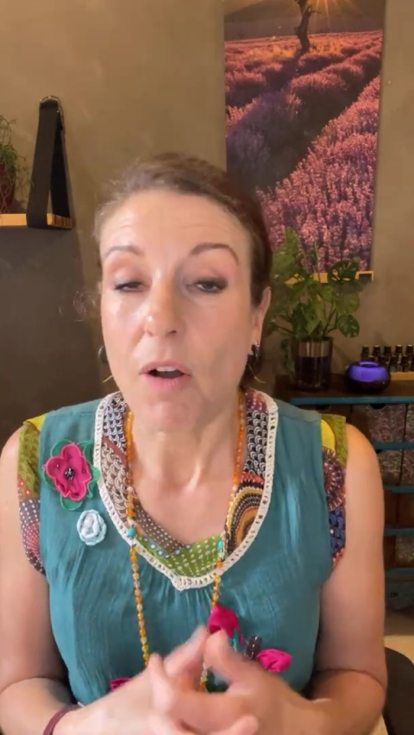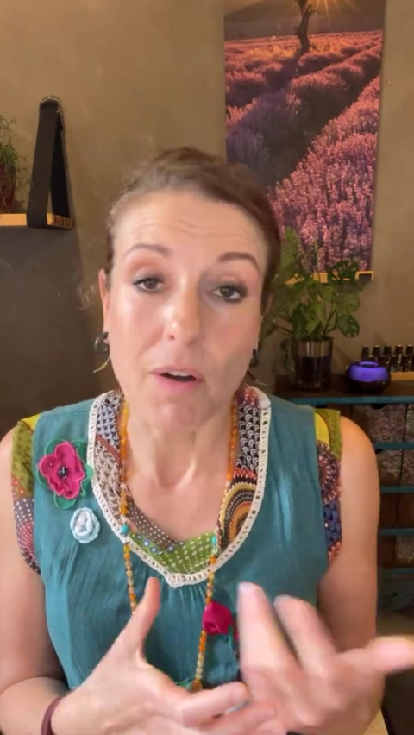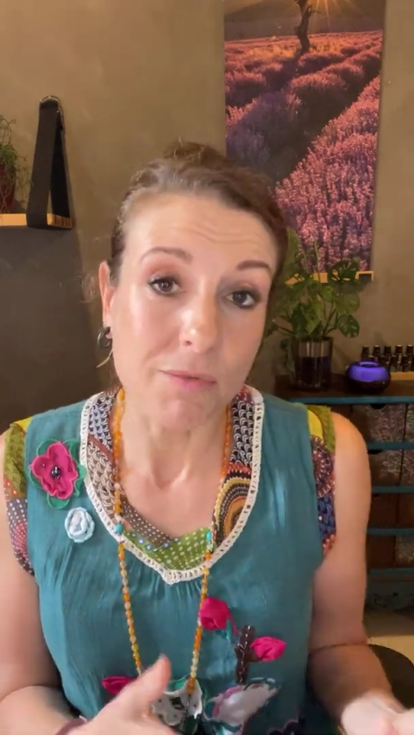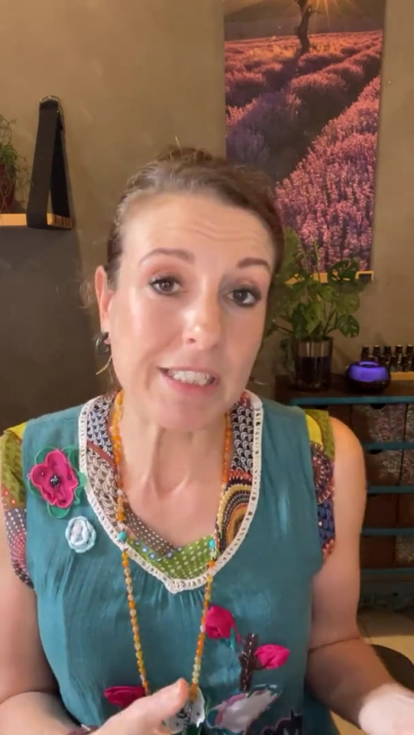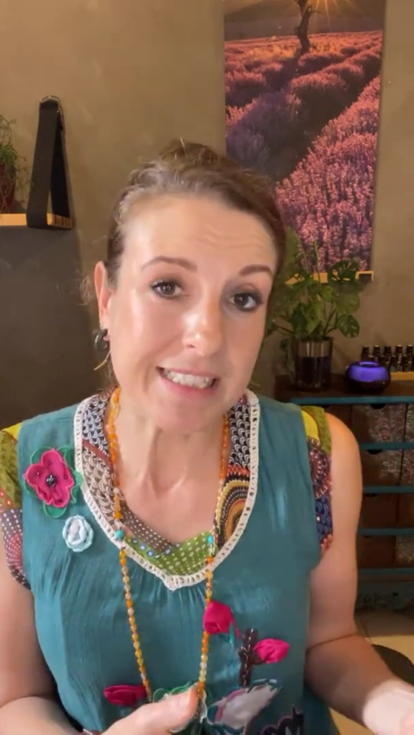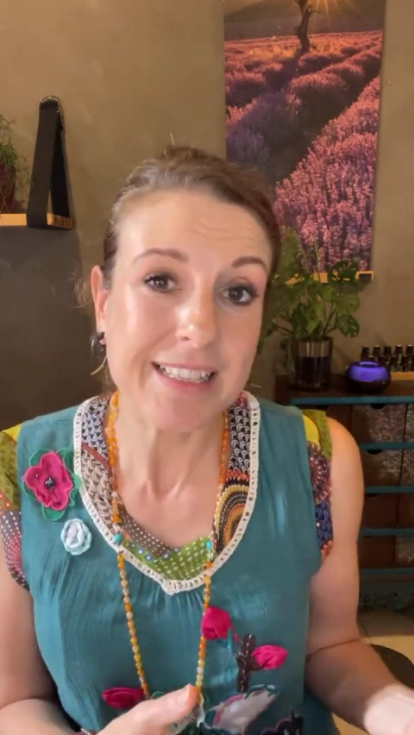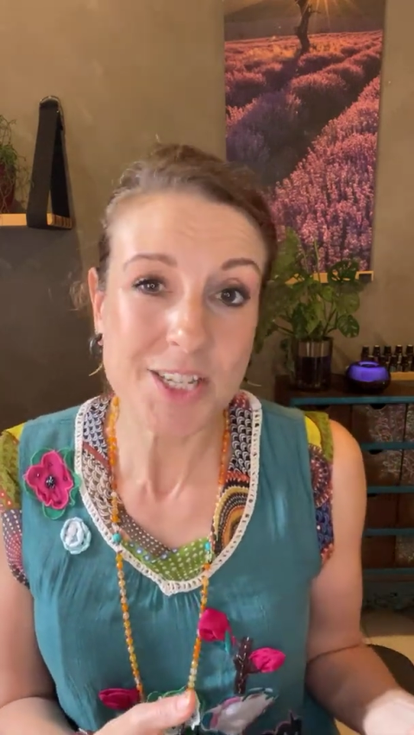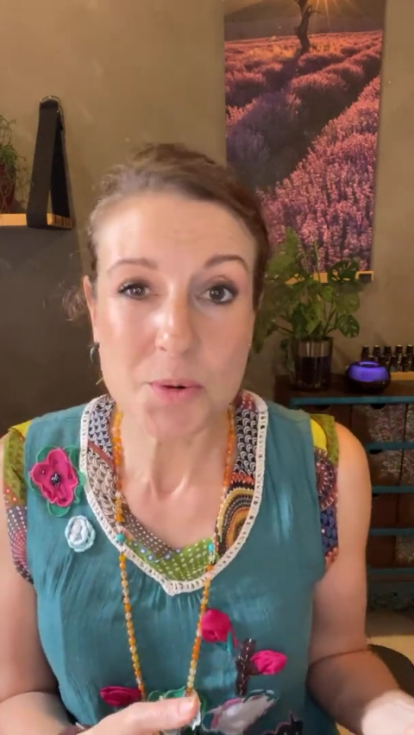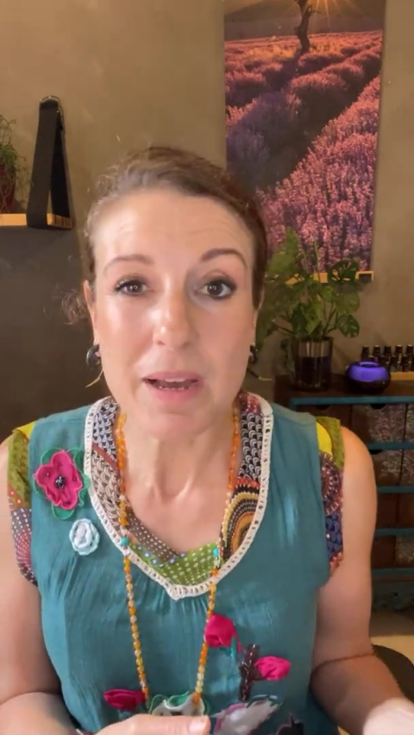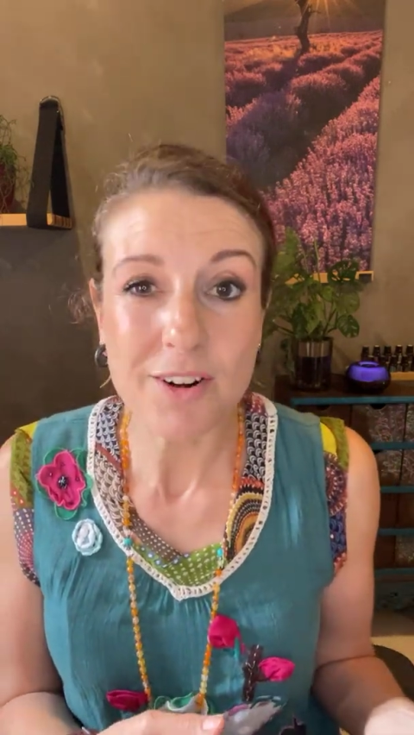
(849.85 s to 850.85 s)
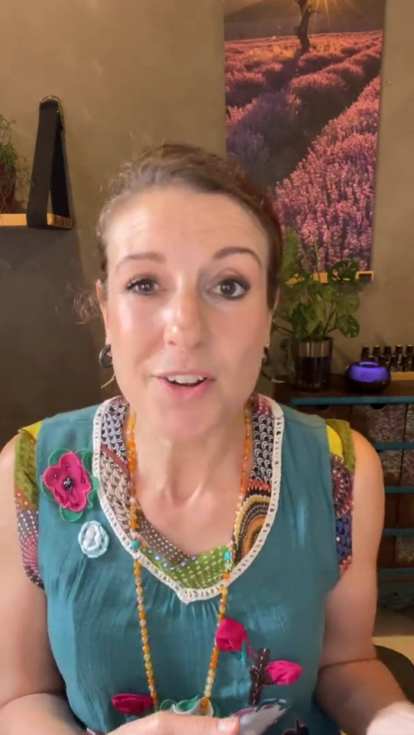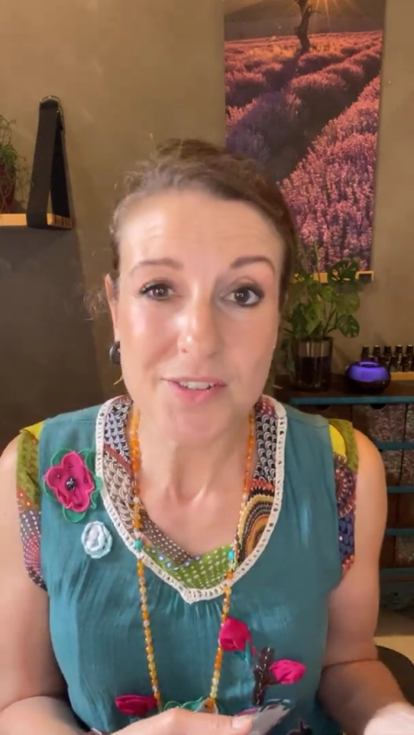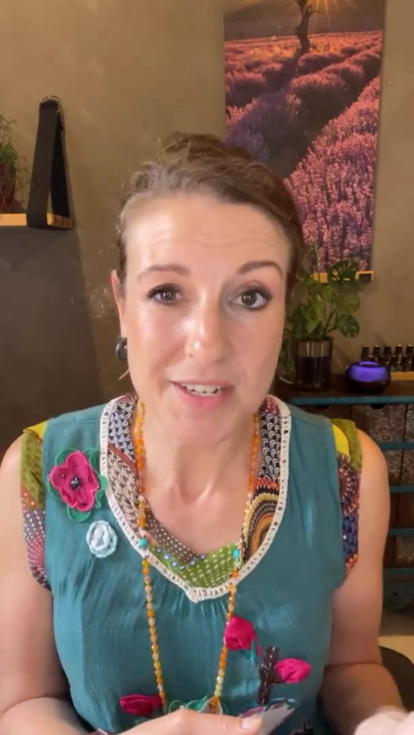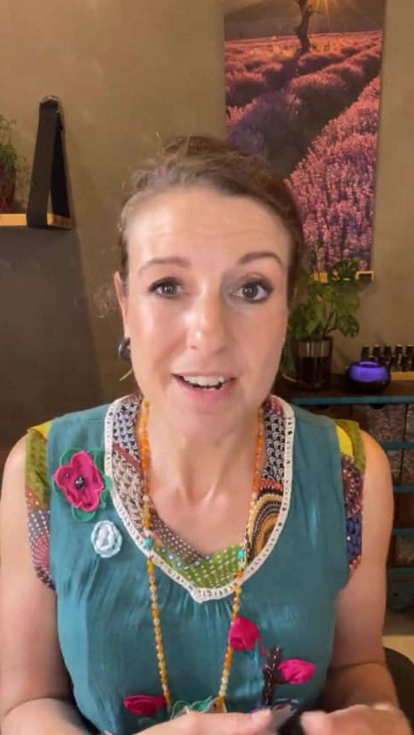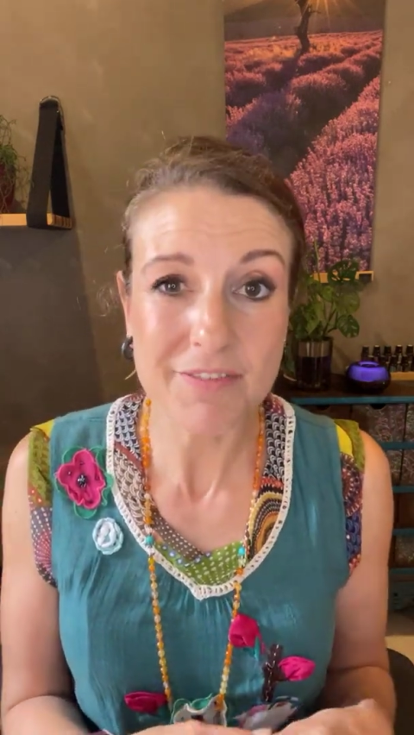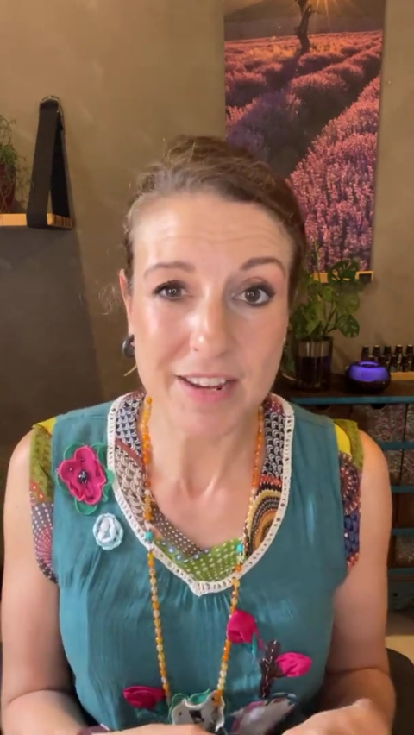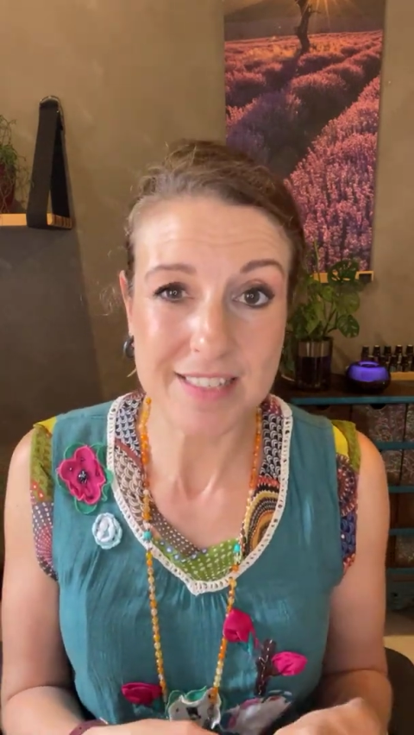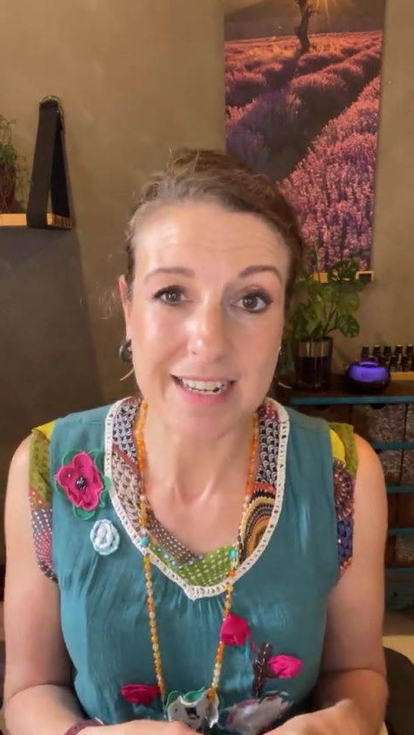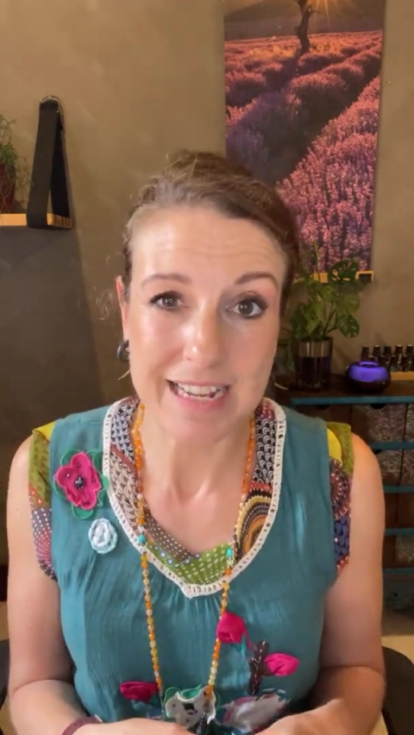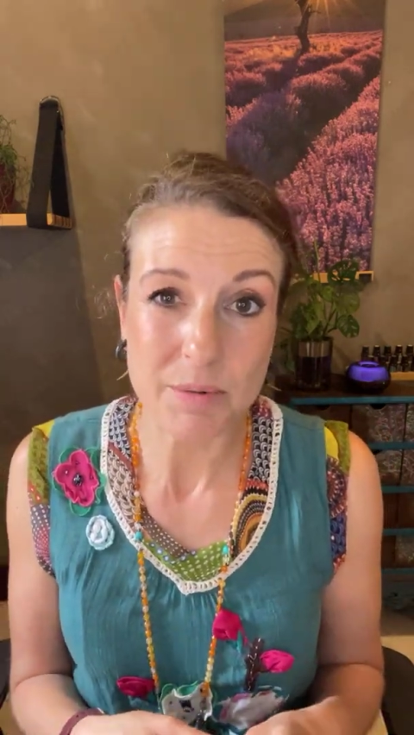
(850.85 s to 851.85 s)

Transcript: obviously, there's quite a lot of side effects that